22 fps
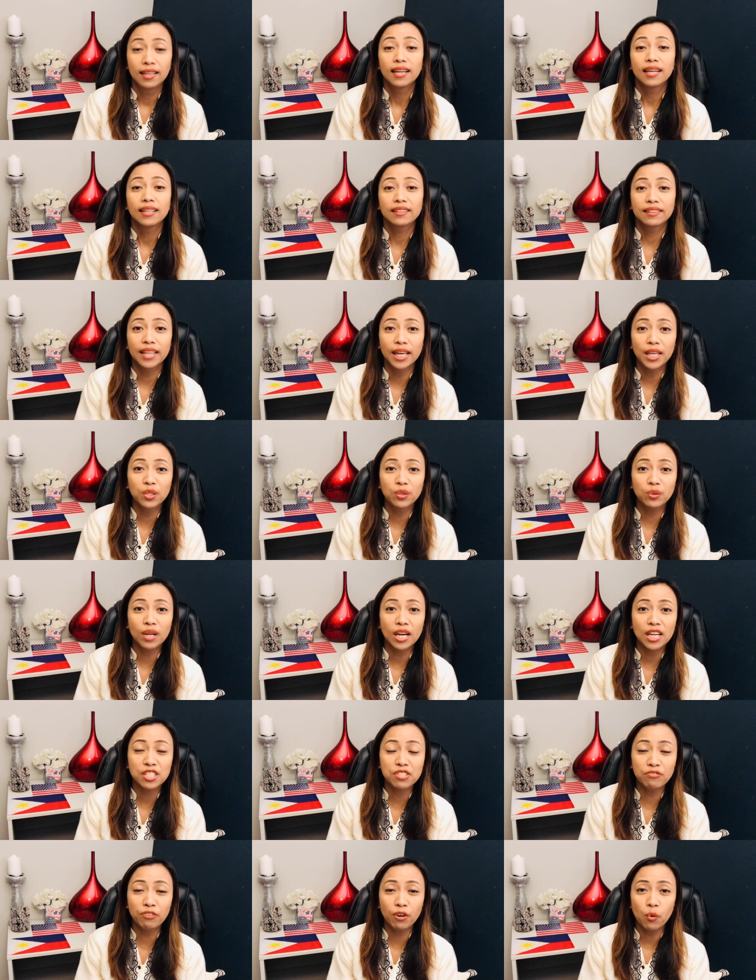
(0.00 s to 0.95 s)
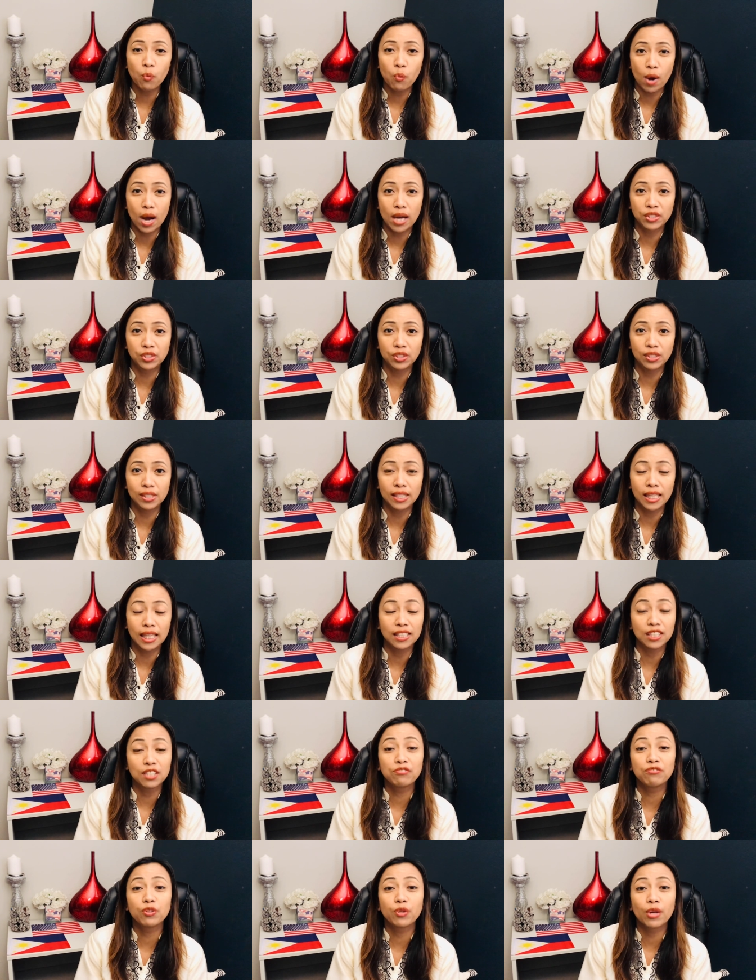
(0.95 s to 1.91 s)
Thank you guys for watching, and
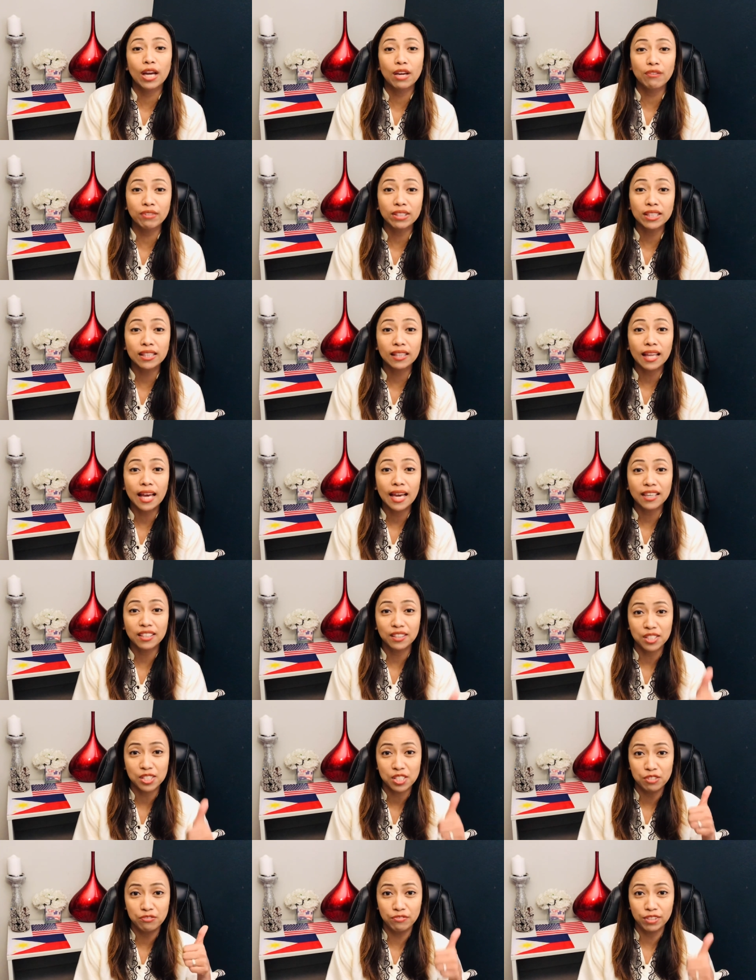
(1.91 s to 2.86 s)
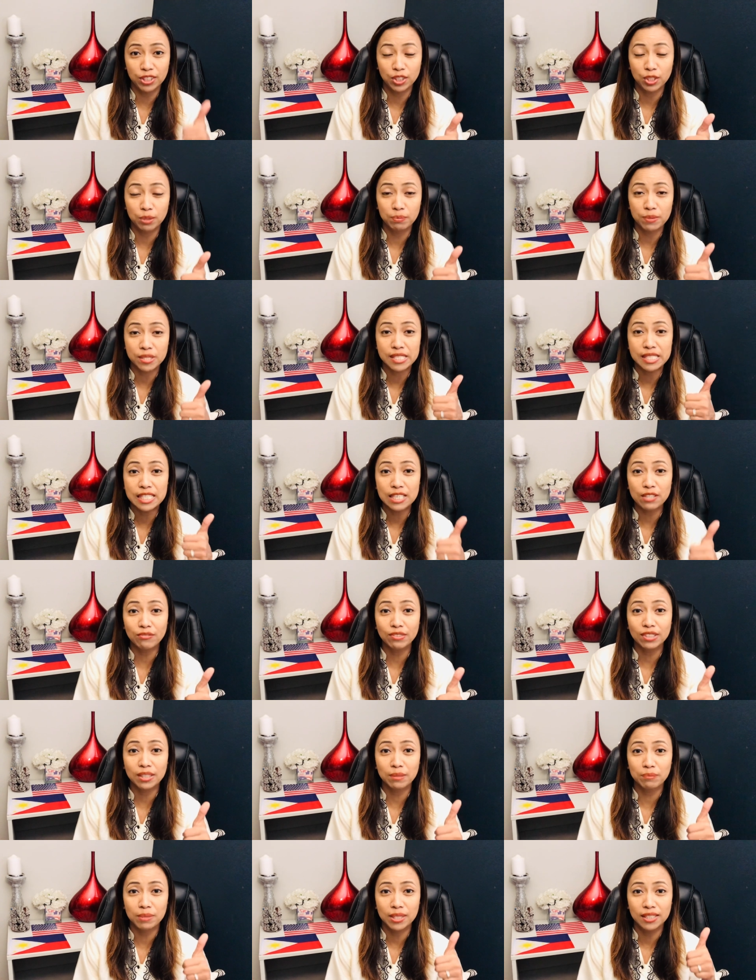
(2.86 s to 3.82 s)
if you haven't liked this video, please give it a
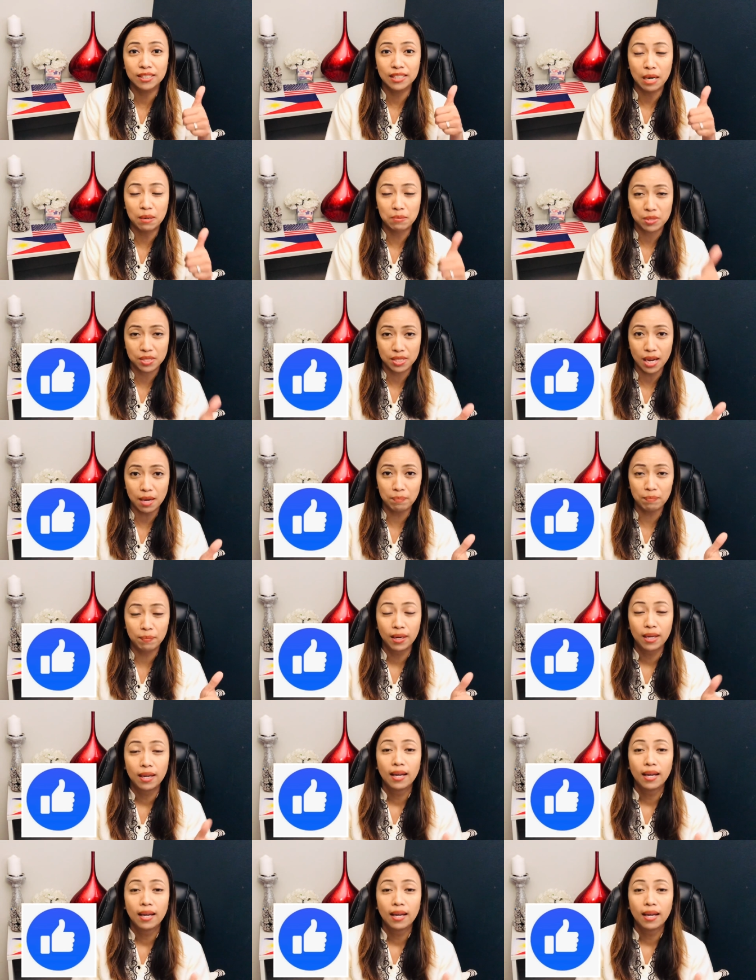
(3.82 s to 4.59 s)
big thumbs up.